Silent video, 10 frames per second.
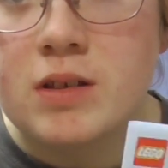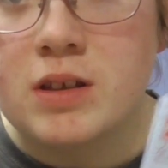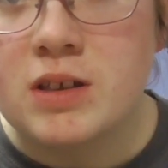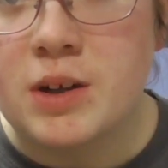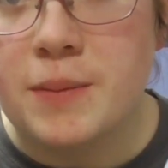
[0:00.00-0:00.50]

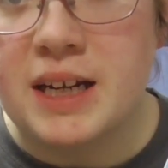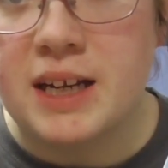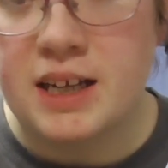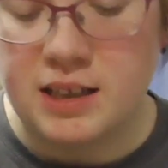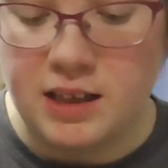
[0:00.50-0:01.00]
The snowman
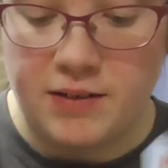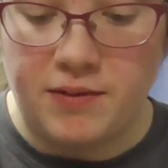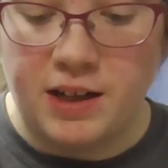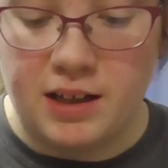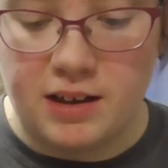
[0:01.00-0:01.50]
head
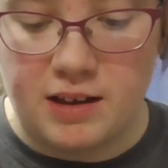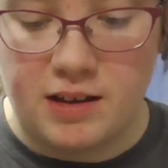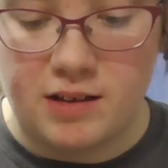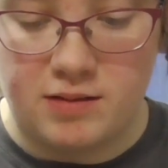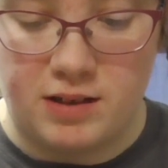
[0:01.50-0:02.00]
leaflet,
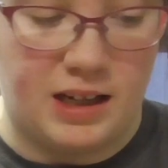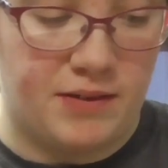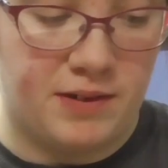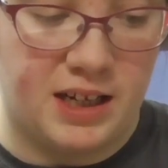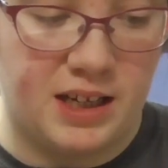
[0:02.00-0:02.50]
the
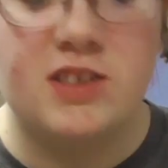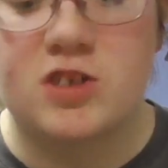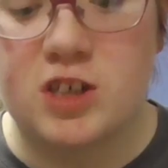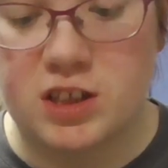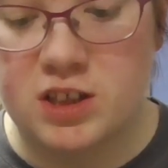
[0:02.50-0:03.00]
leaflet
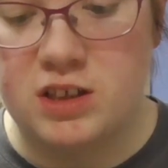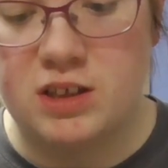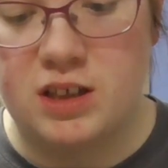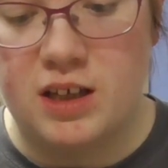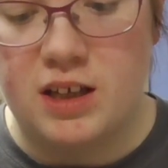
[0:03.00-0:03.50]

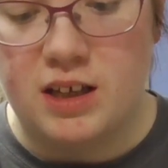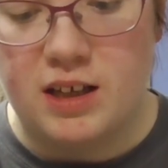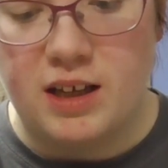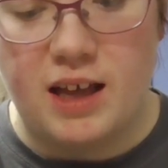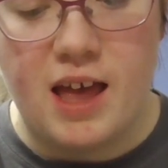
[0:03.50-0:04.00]
instructions,
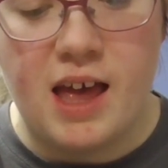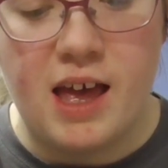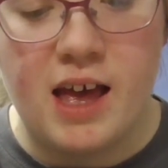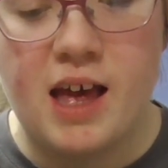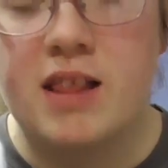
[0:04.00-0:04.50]
and
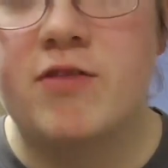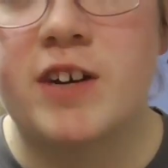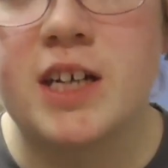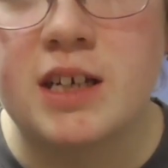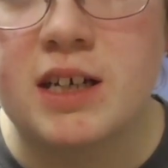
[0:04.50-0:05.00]
the
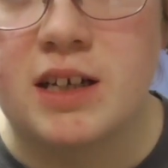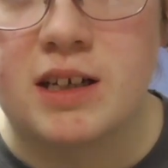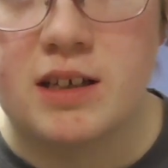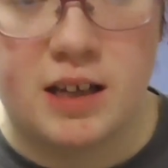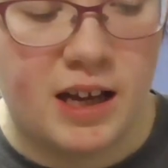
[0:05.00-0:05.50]
reindeer
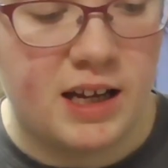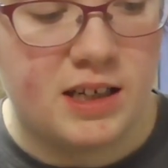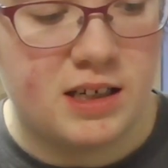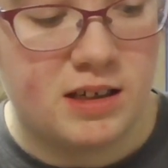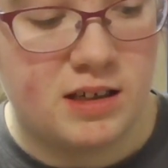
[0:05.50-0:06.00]

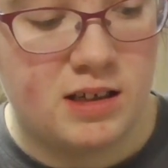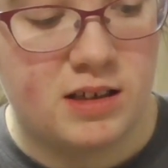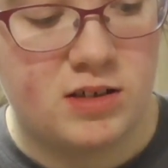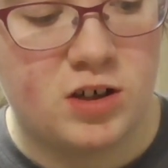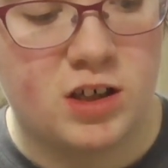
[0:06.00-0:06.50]
head
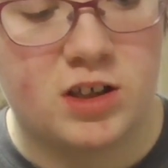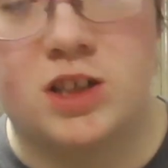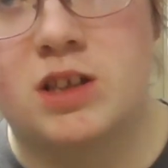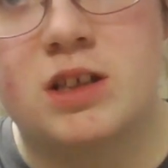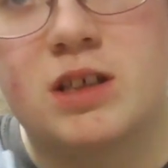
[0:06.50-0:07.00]

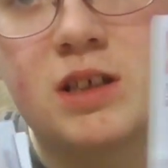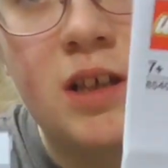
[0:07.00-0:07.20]
instructions.